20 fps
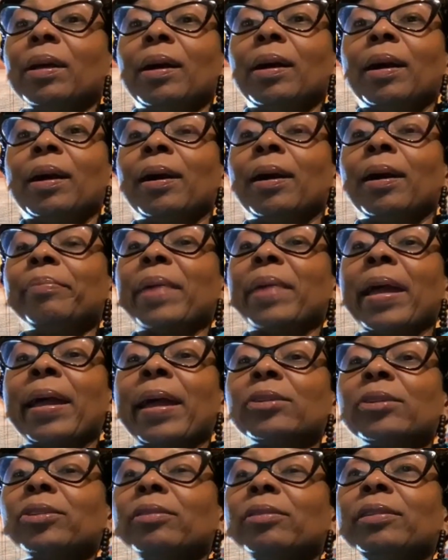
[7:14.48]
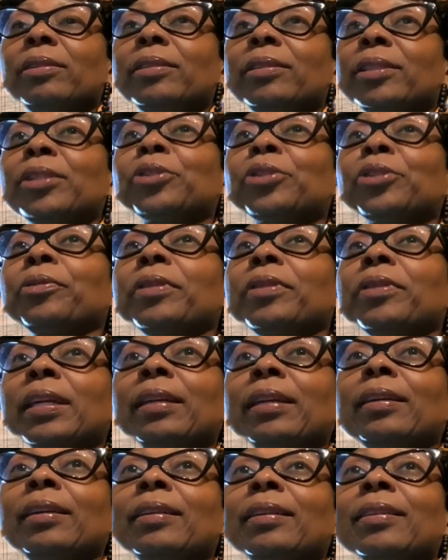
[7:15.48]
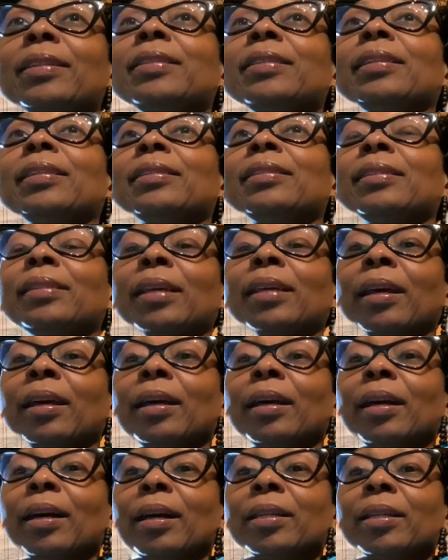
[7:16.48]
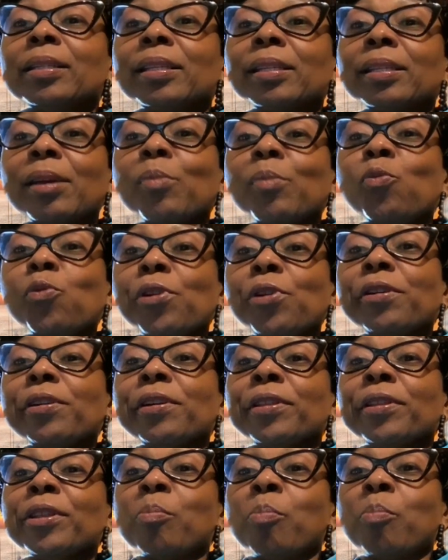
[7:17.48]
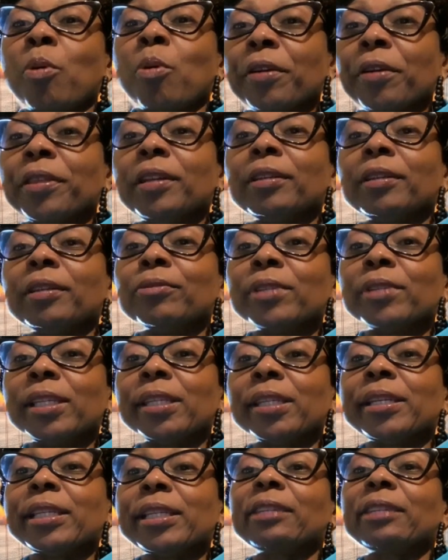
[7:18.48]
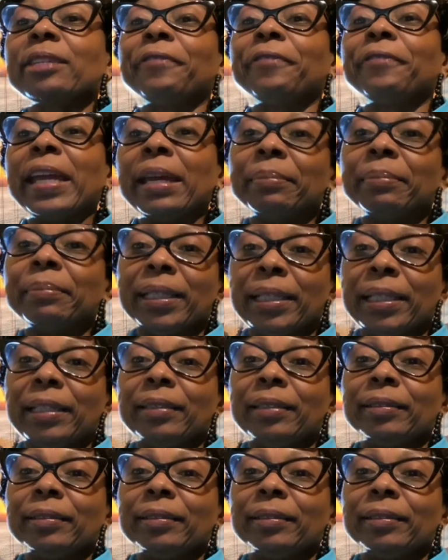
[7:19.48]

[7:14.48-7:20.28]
I'm actually still thinking this is somewhere in the Bartholone cyst family.